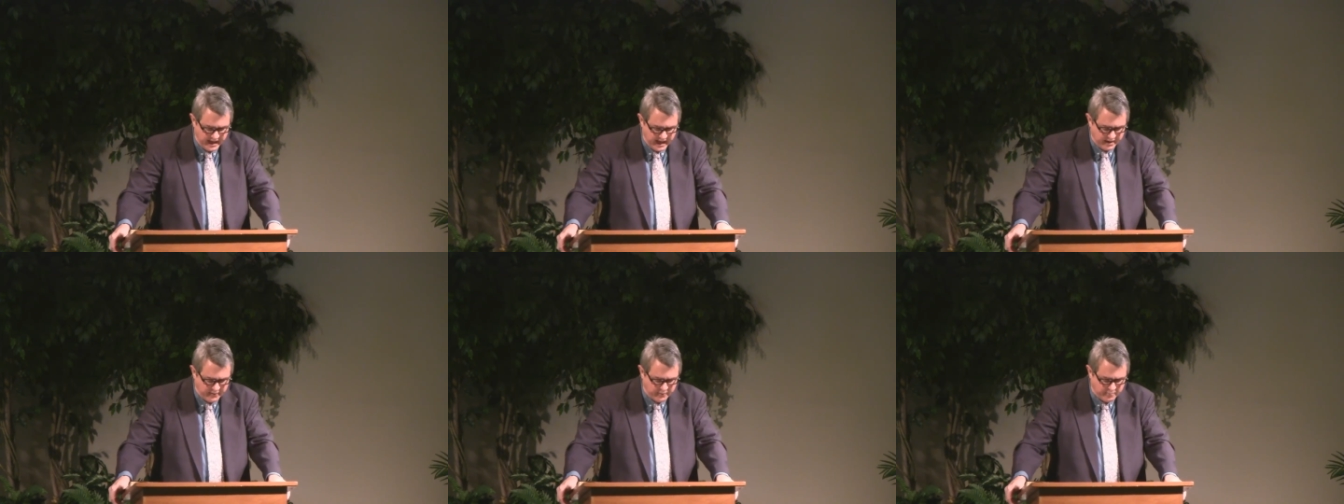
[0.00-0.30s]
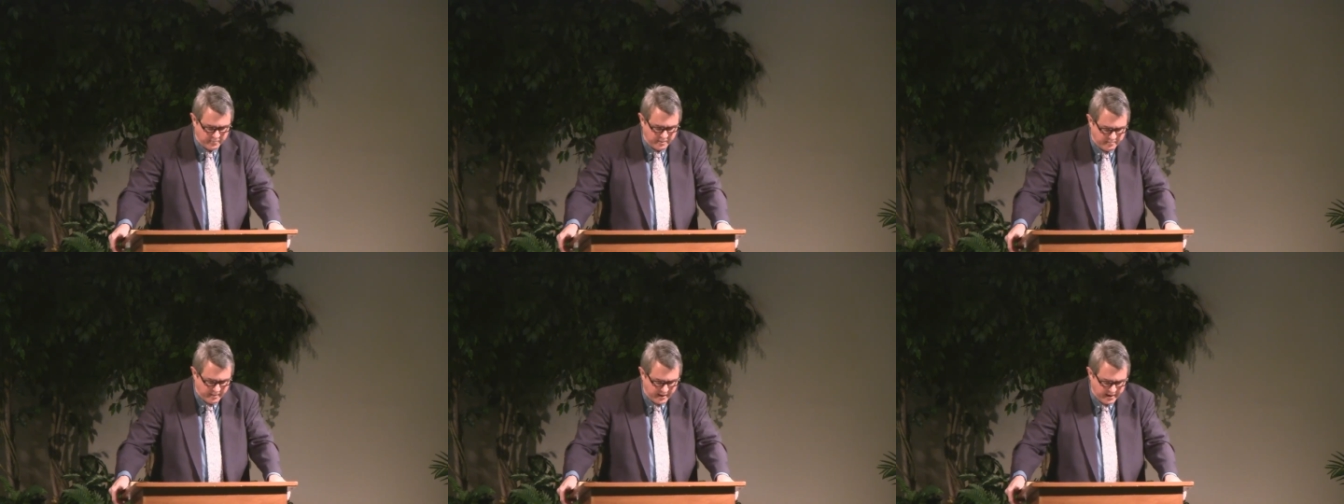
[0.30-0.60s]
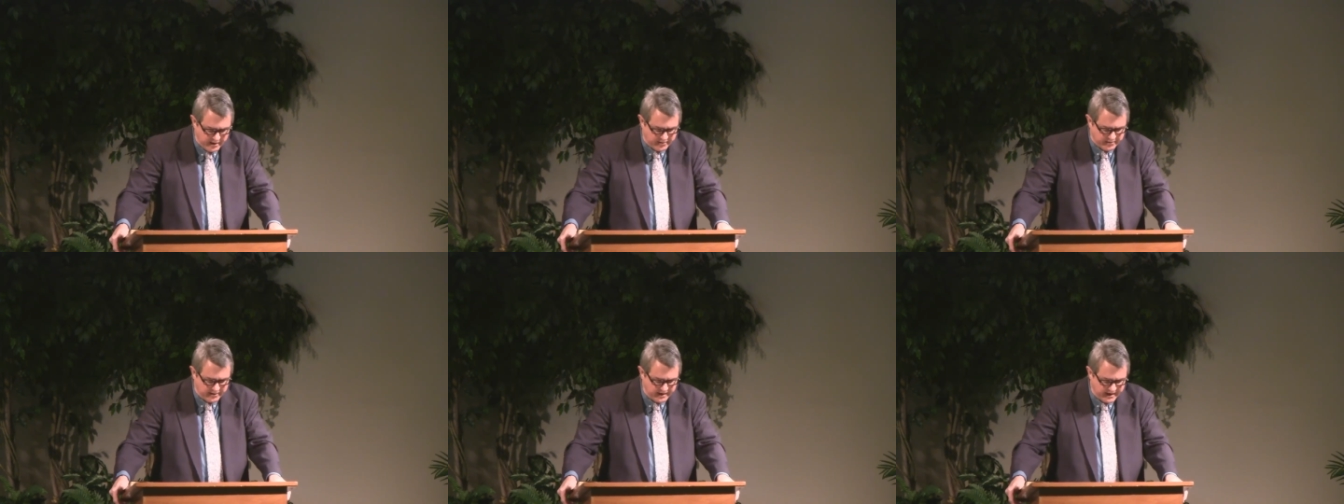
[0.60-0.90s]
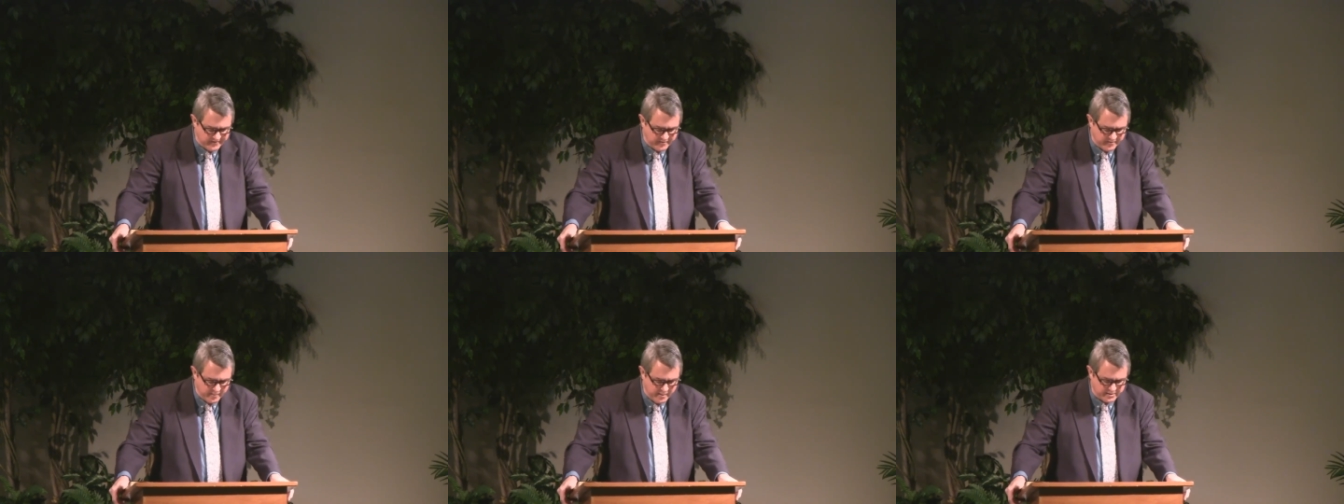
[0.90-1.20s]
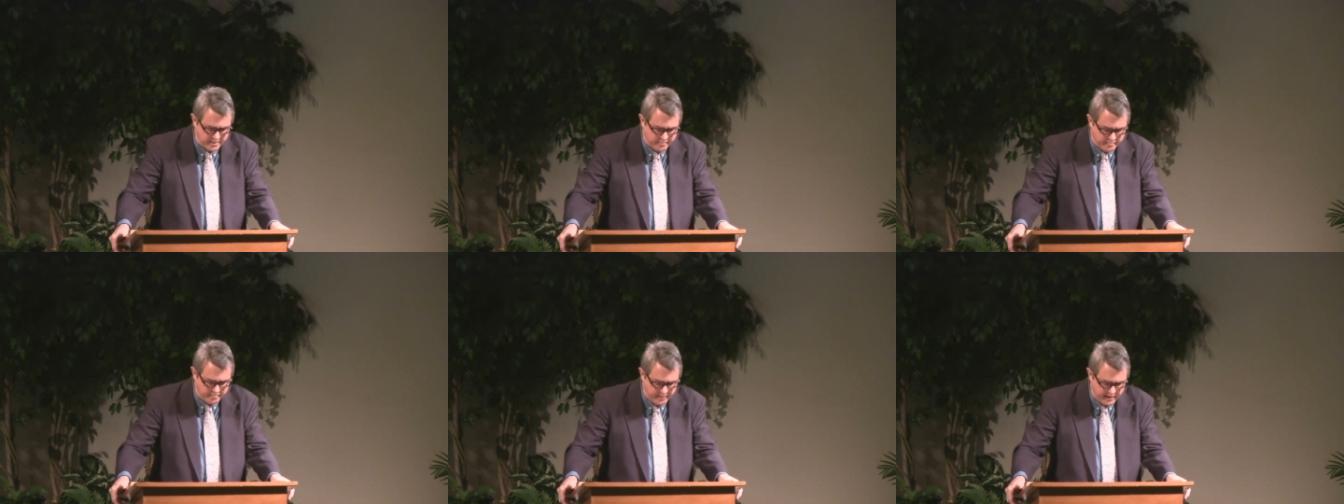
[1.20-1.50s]
it would be better to live
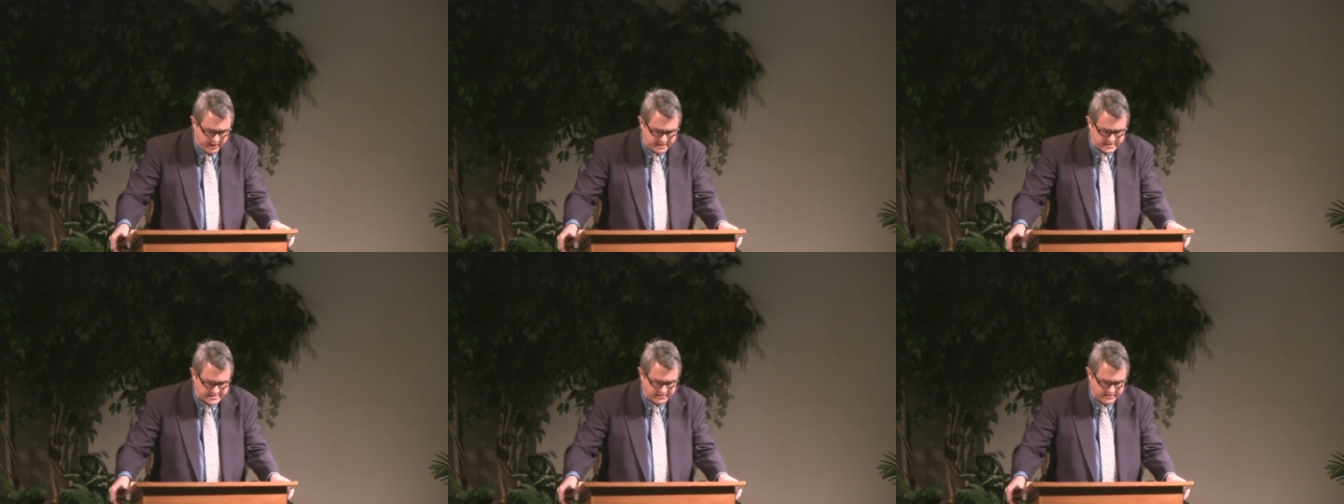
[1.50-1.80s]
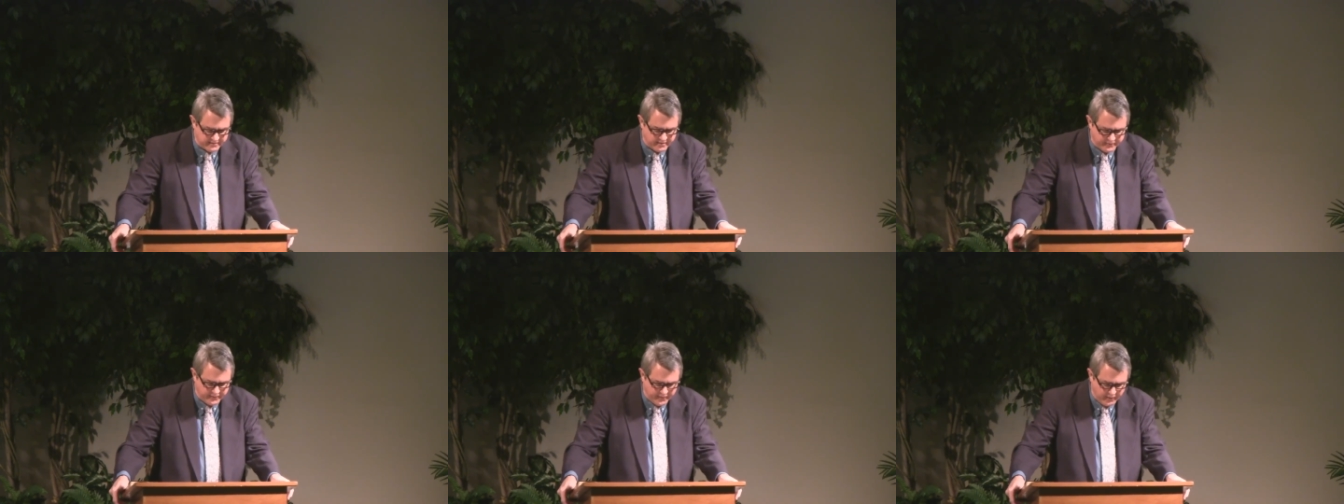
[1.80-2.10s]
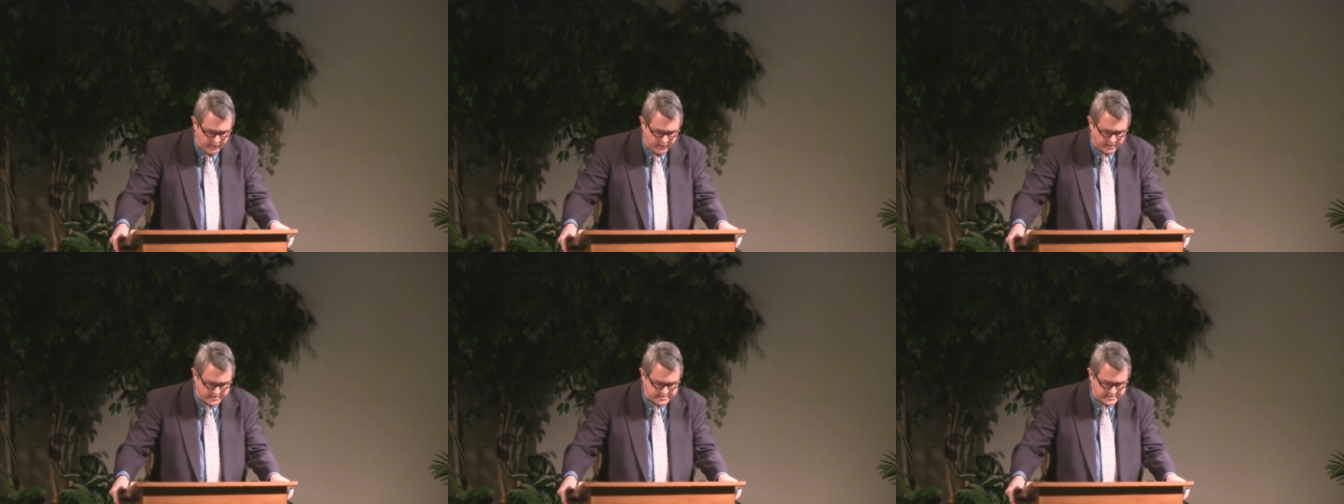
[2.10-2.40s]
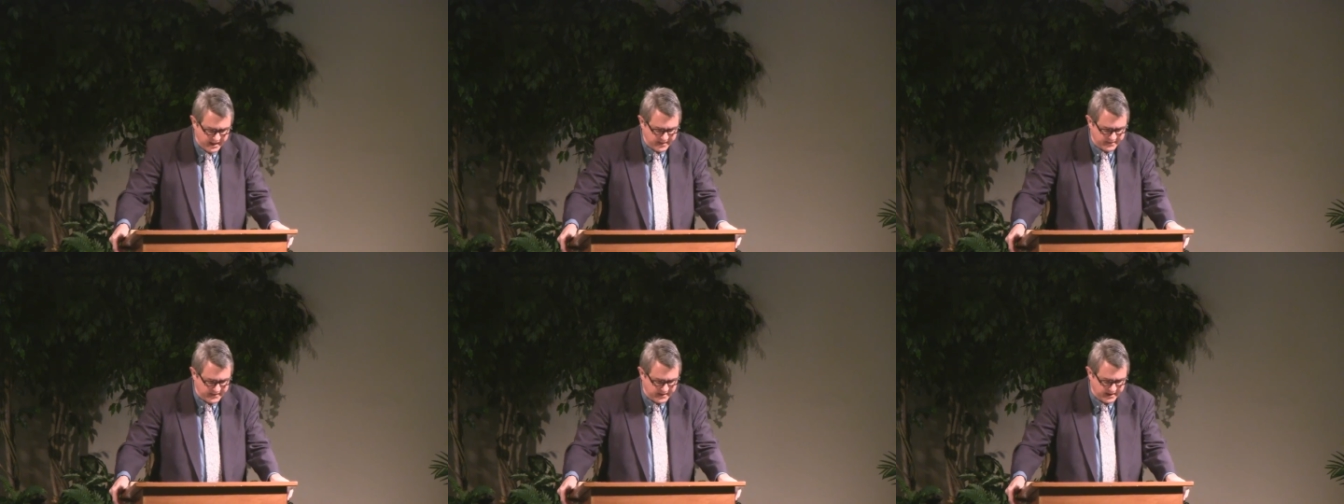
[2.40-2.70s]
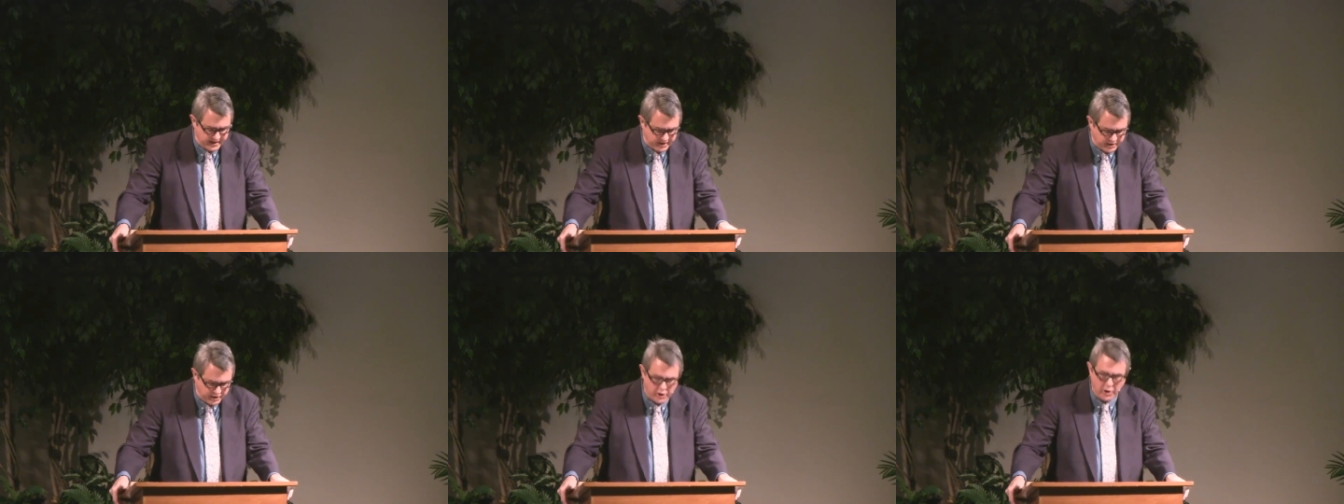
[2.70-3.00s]
among the beasts of the forest than
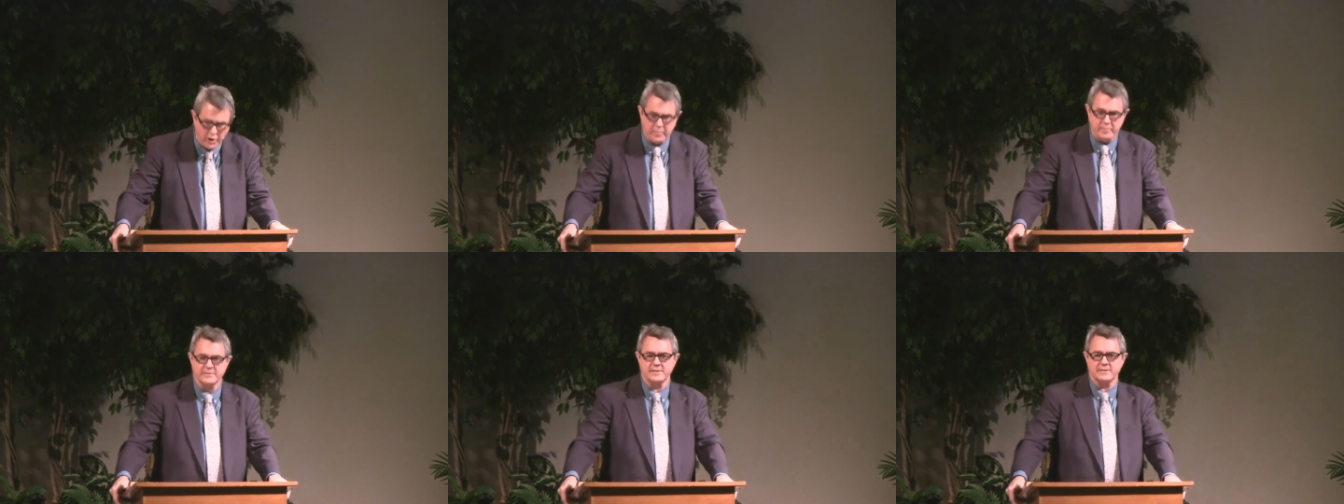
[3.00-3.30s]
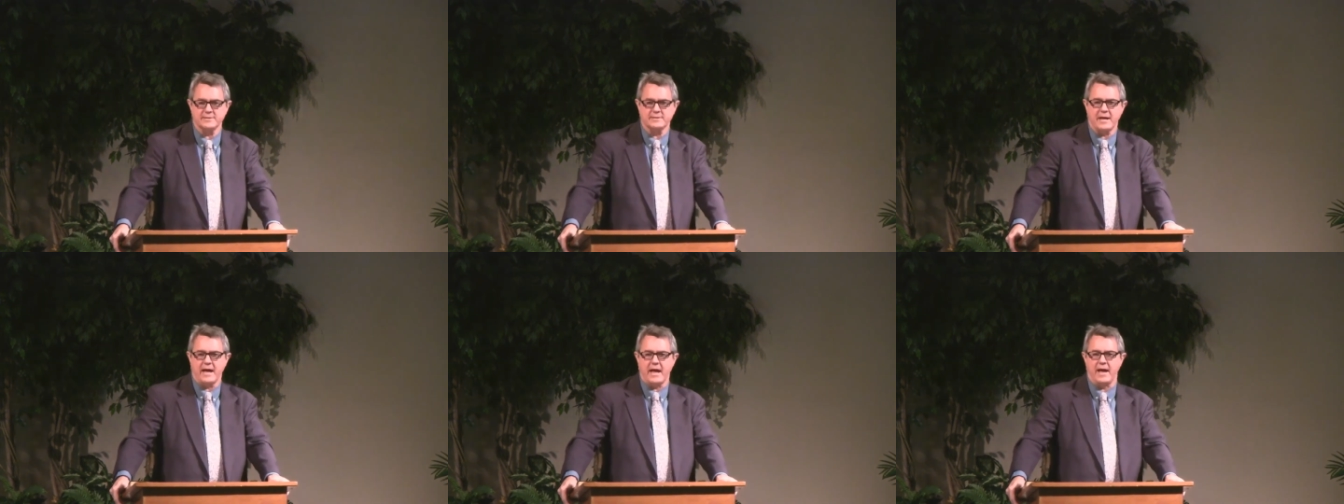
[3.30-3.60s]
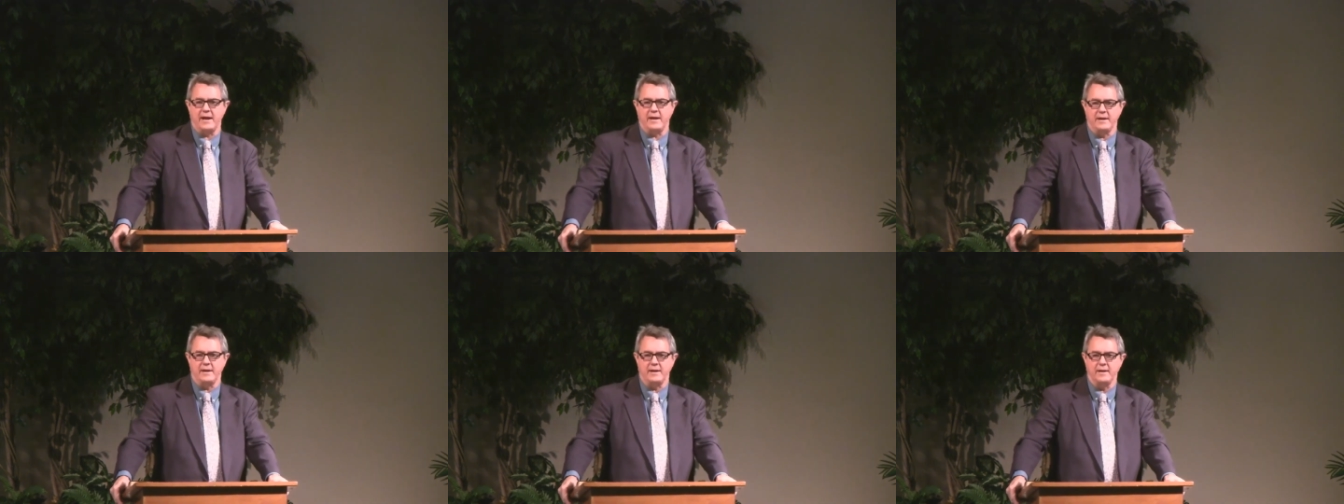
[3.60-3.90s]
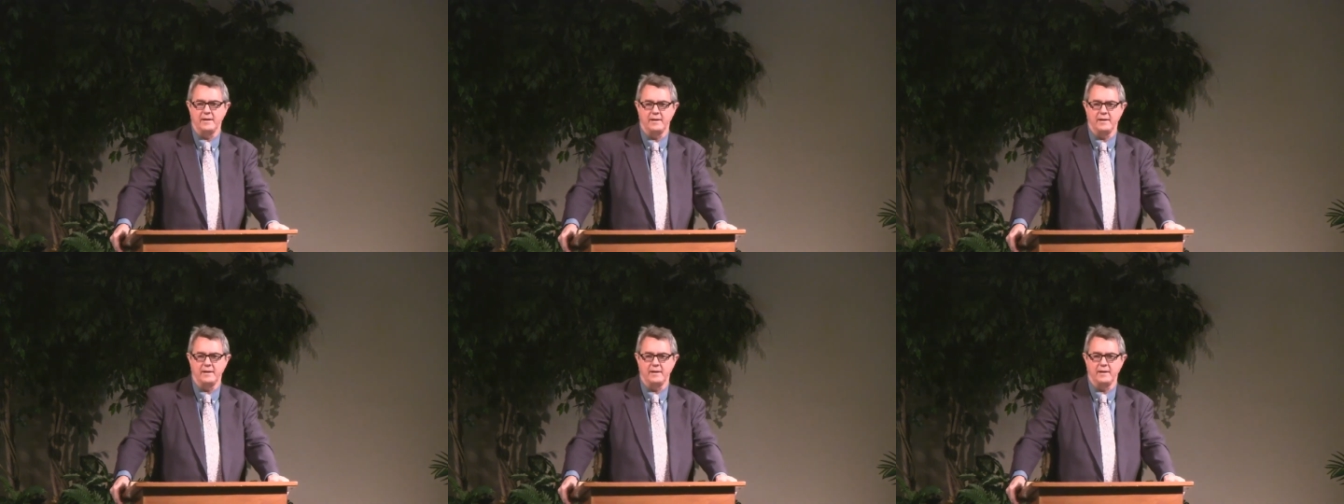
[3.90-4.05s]
in a human society.